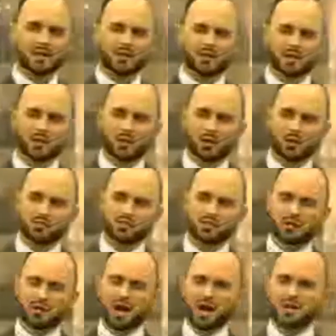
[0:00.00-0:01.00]
they closed
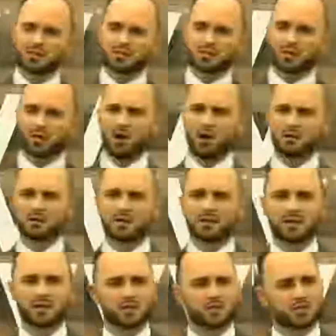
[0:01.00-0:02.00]
their eyes and clogged
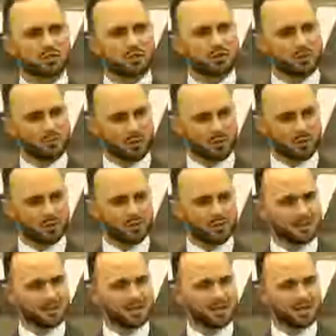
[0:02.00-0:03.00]
their ears to the Word,
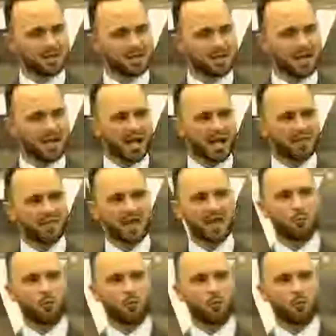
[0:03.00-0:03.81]
and they